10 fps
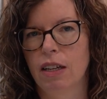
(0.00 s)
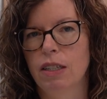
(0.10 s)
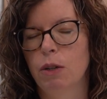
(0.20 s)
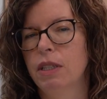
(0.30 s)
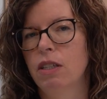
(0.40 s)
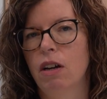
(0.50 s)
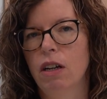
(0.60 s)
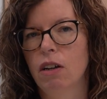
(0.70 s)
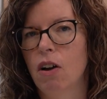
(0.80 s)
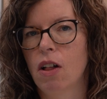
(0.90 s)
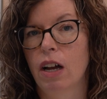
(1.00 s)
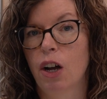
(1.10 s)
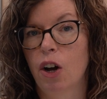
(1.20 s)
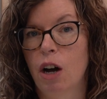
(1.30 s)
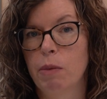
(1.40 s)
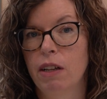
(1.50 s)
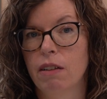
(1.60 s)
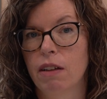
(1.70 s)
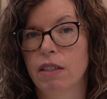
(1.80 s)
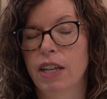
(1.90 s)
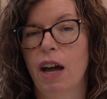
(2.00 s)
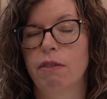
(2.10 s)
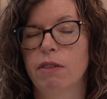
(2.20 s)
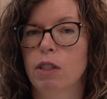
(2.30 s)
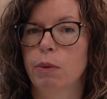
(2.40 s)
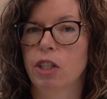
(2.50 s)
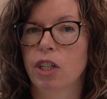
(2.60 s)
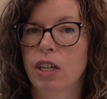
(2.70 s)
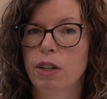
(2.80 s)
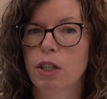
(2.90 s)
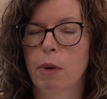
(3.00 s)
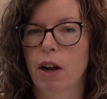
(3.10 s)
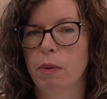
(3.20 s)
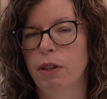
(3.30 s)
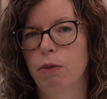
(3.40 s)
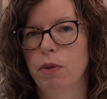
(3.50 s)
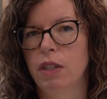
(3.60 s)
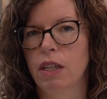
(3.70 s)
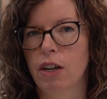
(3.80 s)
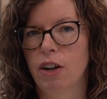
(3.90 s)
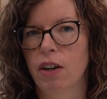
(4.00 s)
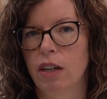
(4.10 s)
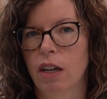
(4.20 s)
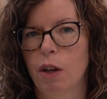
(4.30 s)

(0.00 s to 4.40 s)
So it's not at all uncommon to have to switch gears partway through the year.